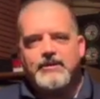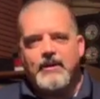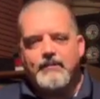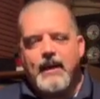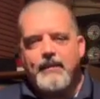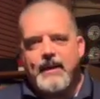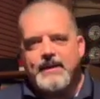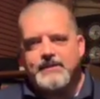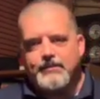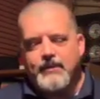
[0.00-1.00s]
You can
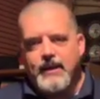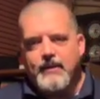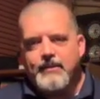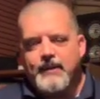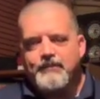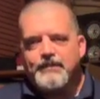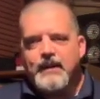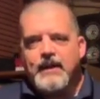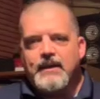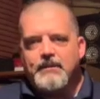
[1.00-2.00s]
bypass the preamp,
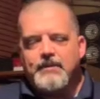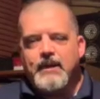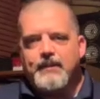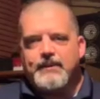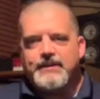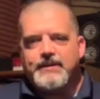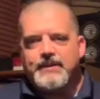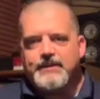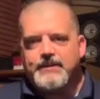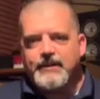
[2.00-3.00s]
and the preamp
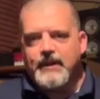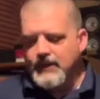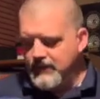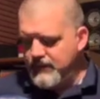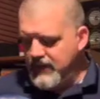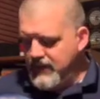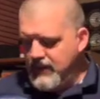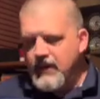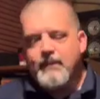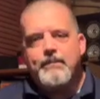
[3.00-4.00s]
consists of
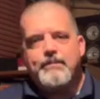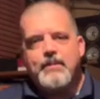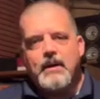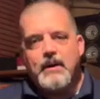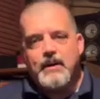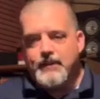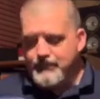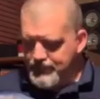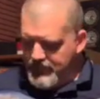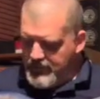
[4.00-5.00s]

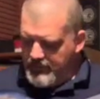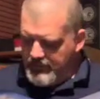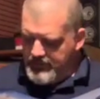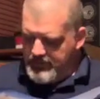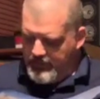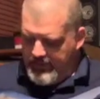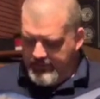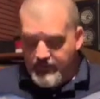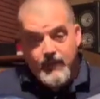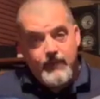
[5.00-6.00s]
let's see, we
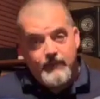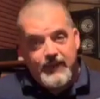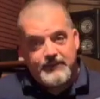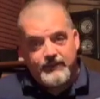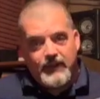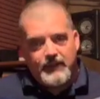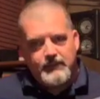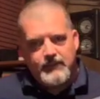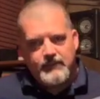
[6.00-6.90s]
have master volume,